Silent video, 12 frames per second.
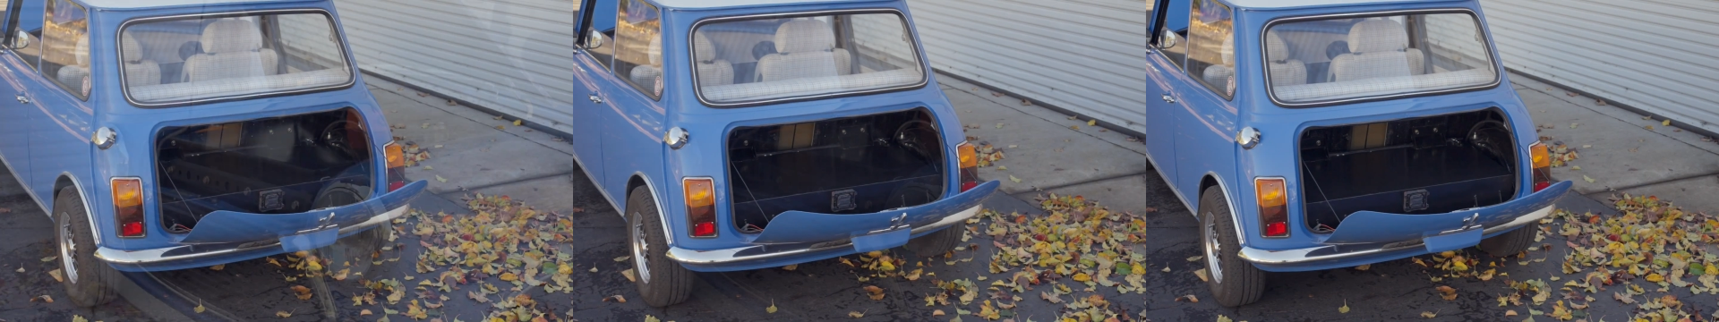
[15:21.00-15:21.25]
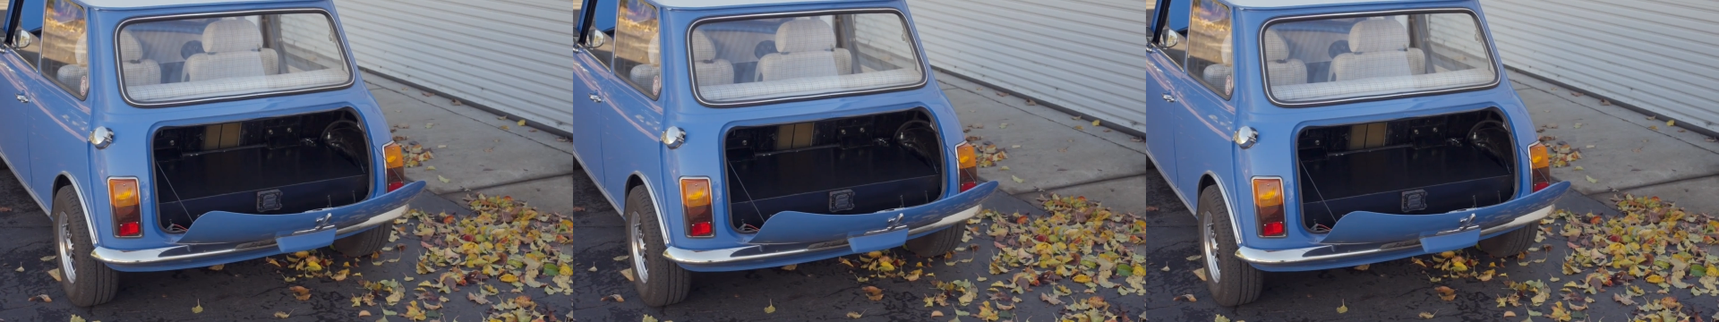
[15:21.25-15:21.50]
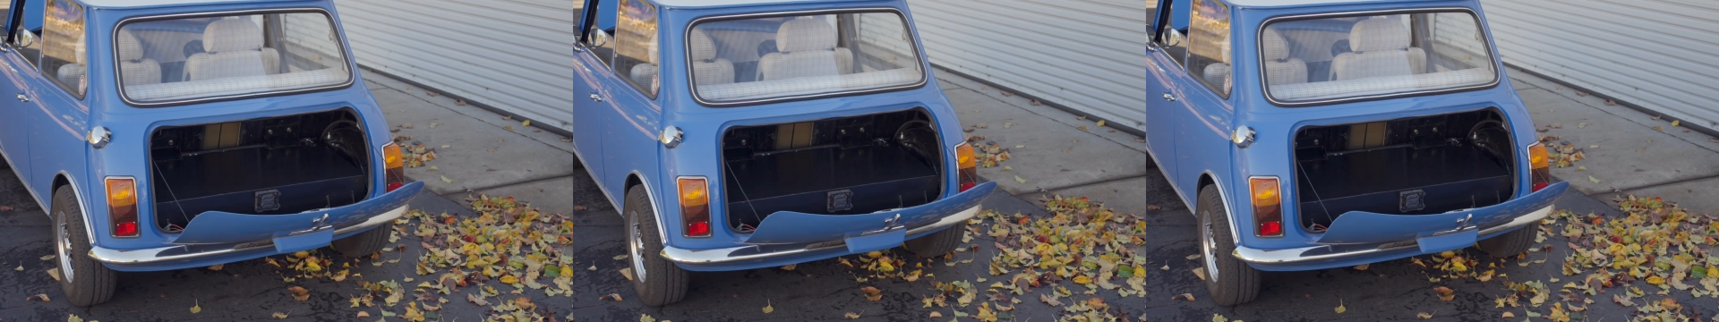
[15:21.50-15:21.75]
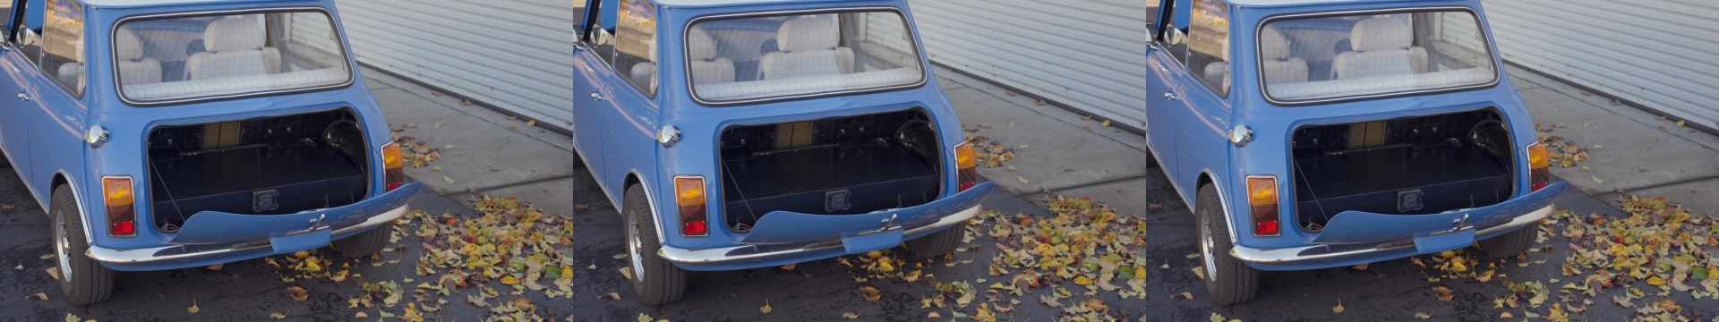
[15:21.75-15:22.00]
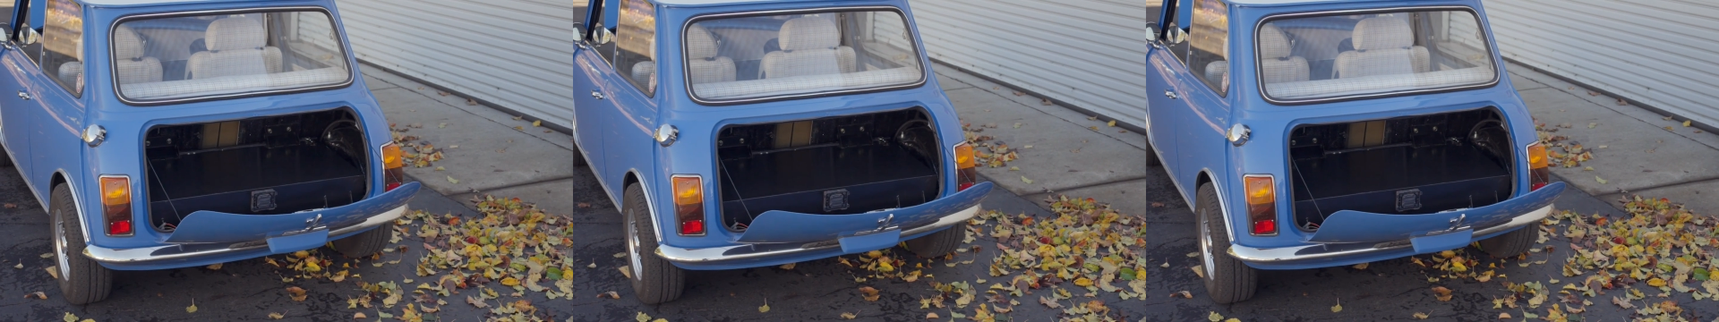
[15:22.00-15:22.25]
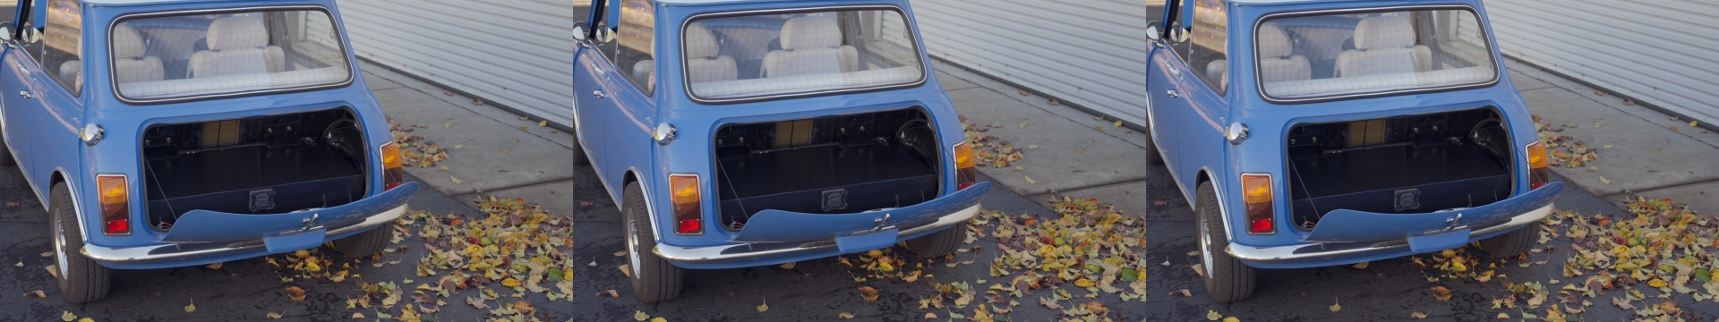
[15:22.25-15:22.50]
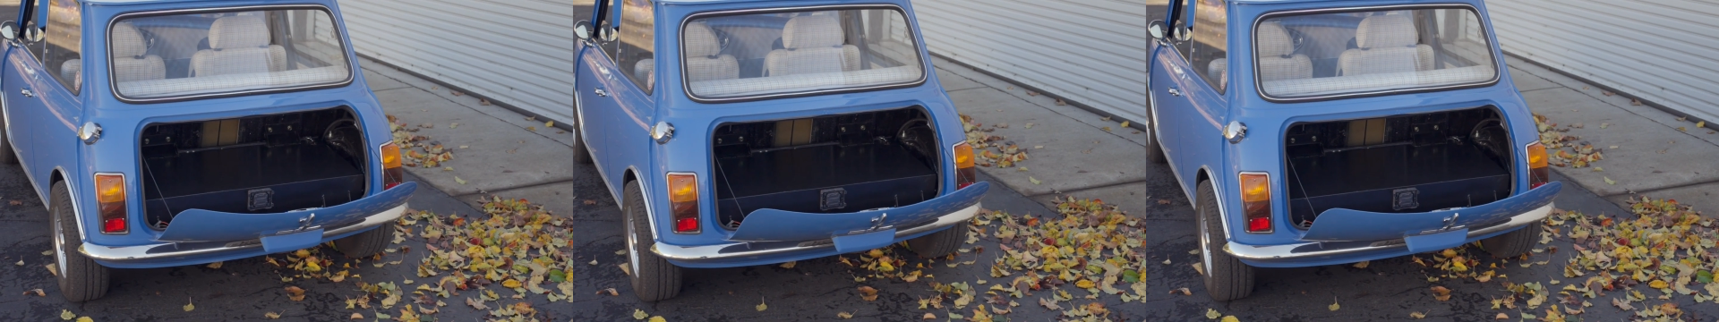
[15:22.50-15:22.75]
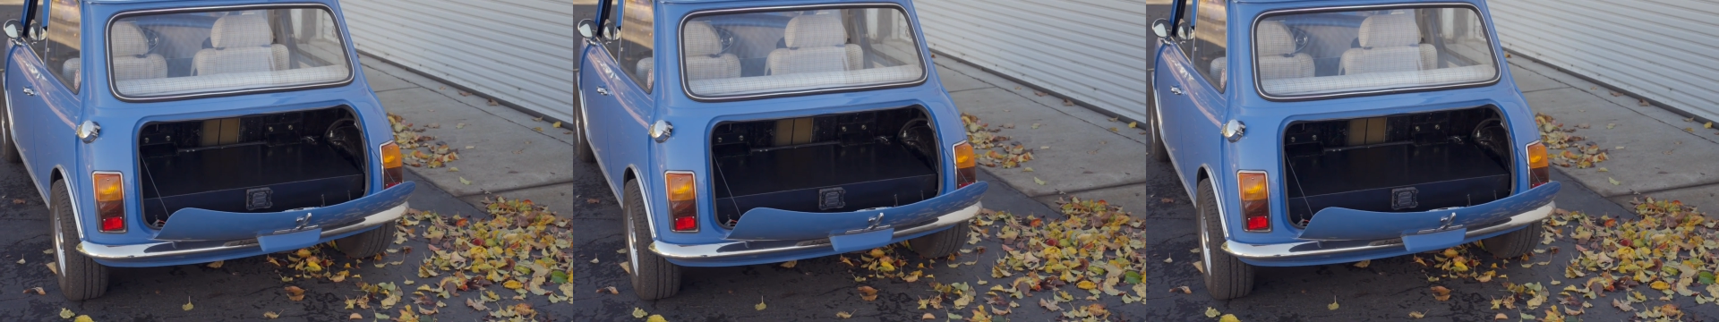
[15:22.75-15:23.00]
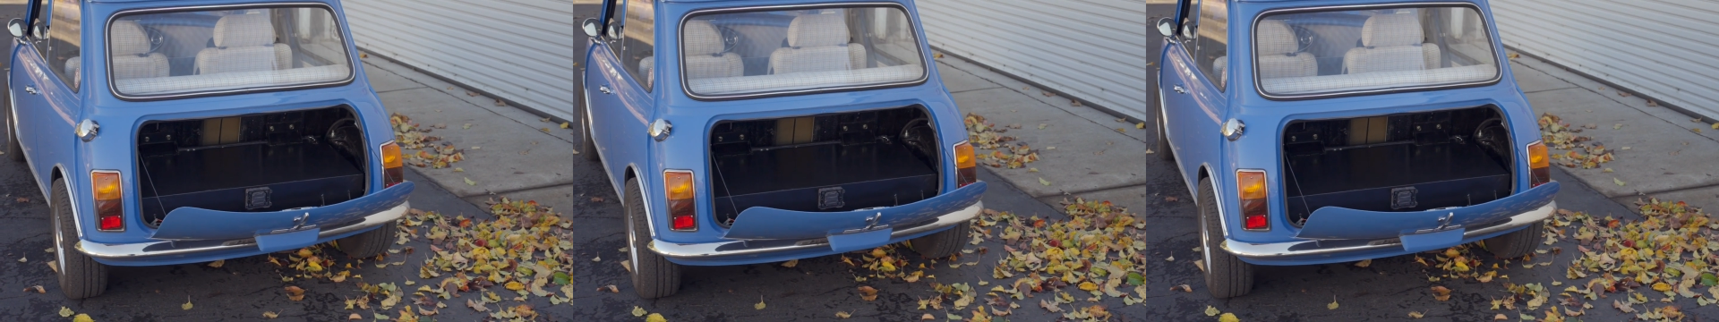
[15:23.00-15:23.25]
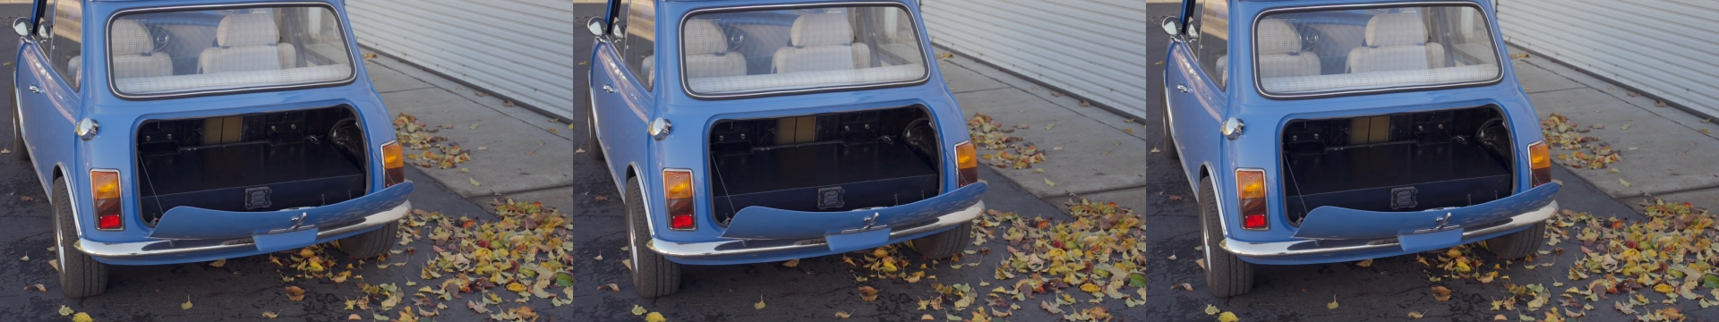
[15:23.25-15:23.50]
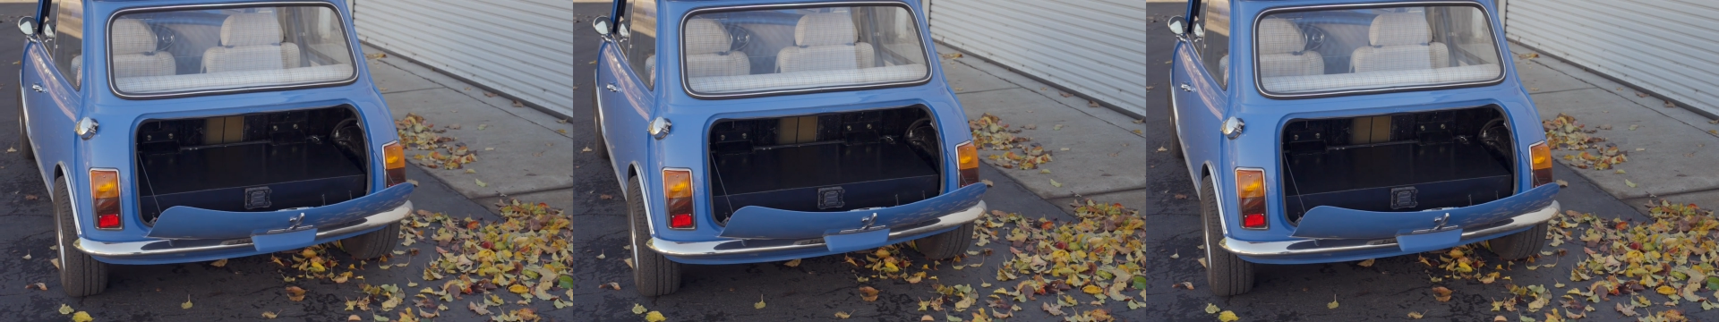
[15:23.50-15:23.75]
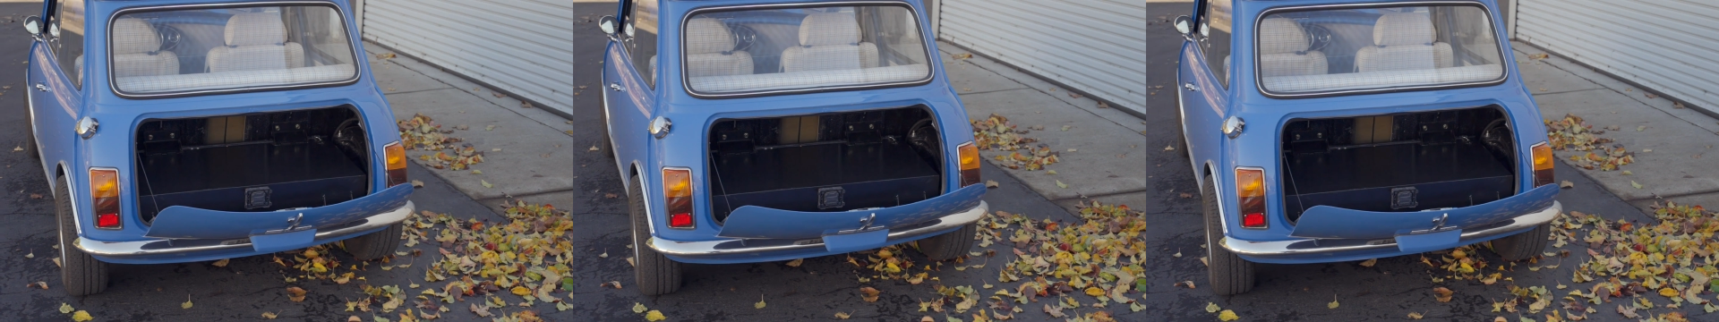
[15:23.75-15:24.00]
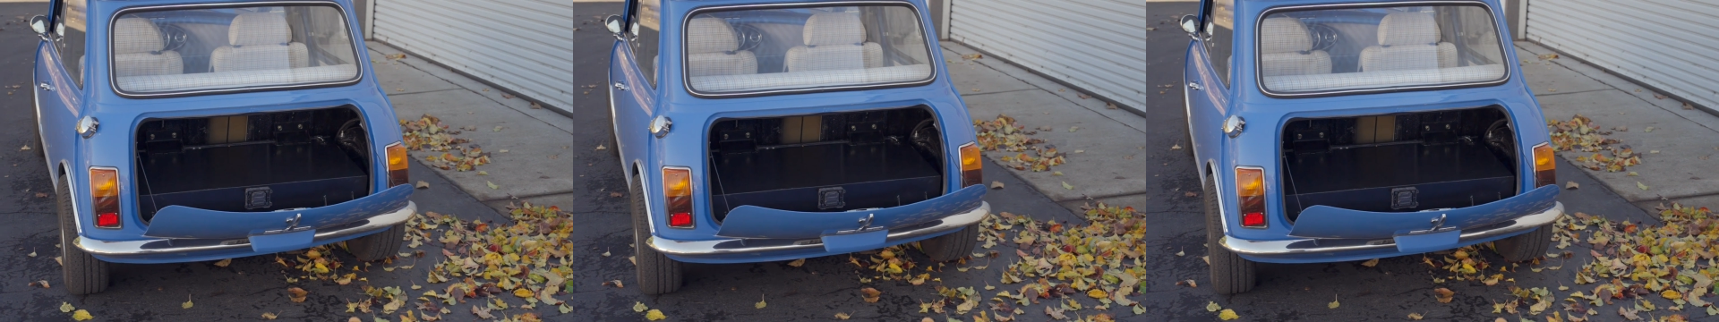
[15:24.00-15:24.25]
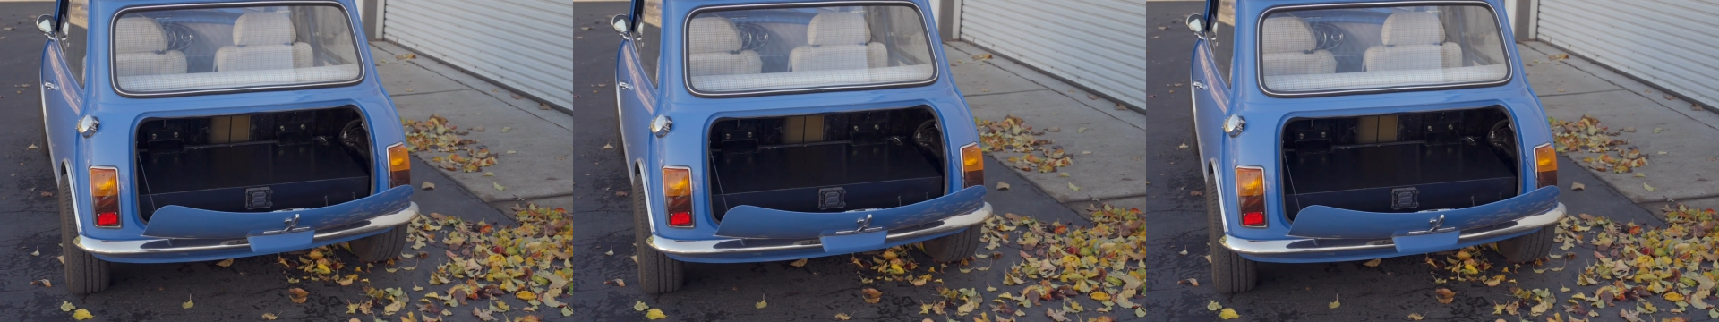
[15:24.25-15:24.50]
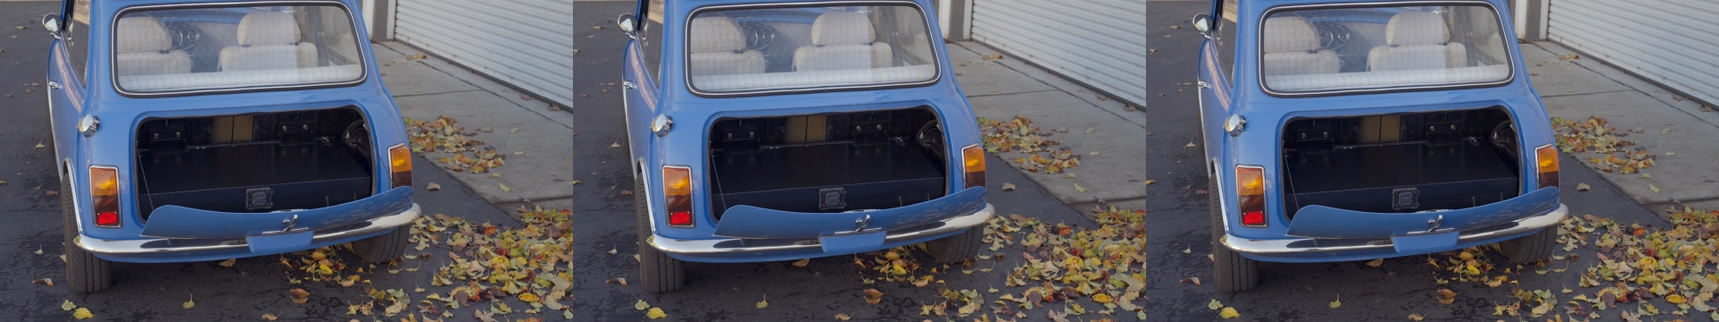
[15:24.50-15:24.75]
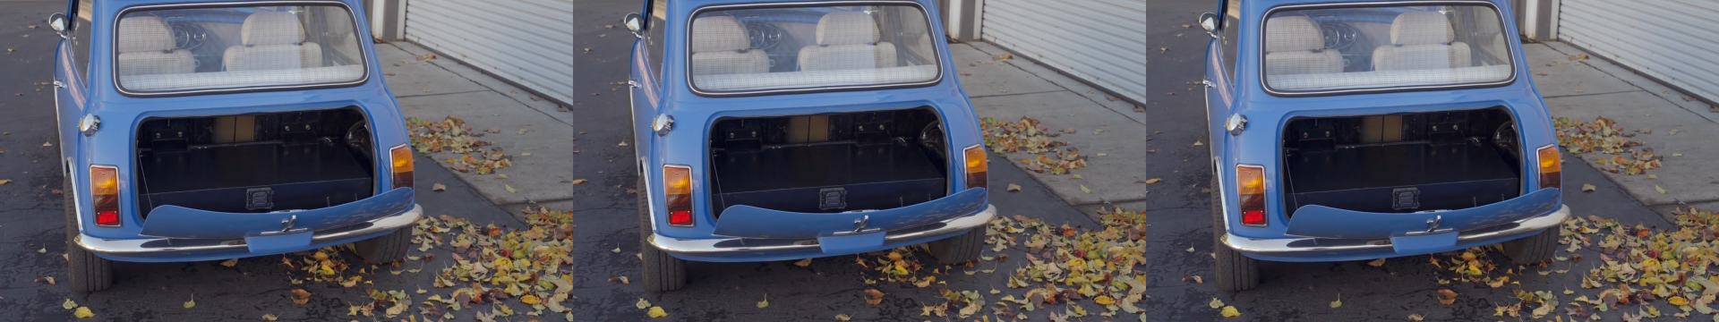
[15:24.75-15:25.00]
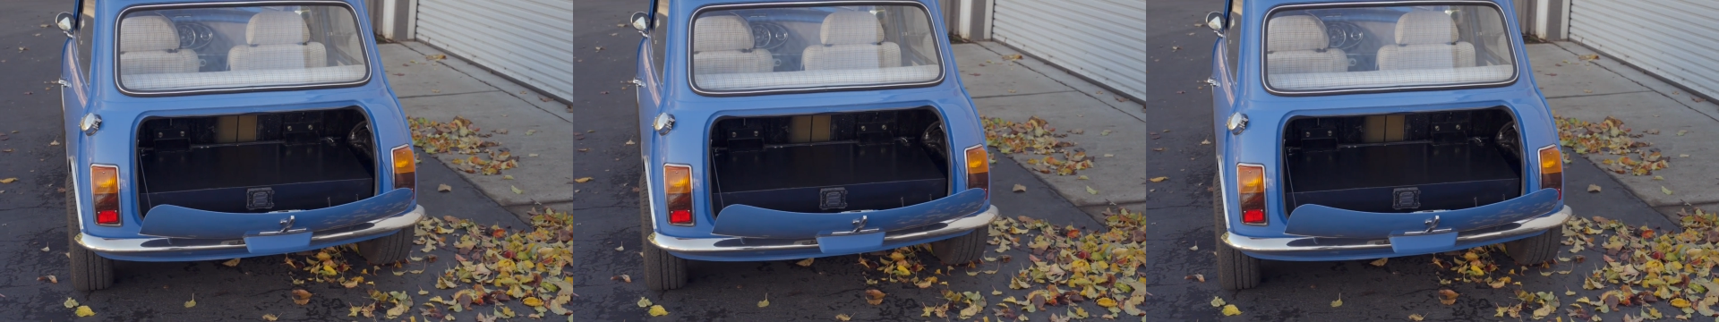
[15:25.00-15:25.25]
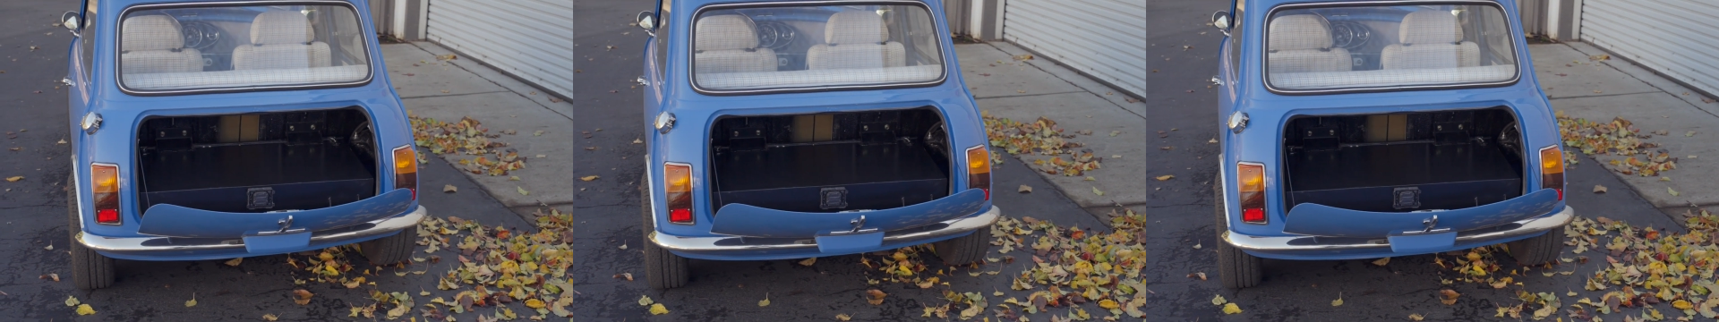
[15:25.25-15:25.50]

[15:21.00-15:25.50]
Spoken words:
[unreadable: no face in view]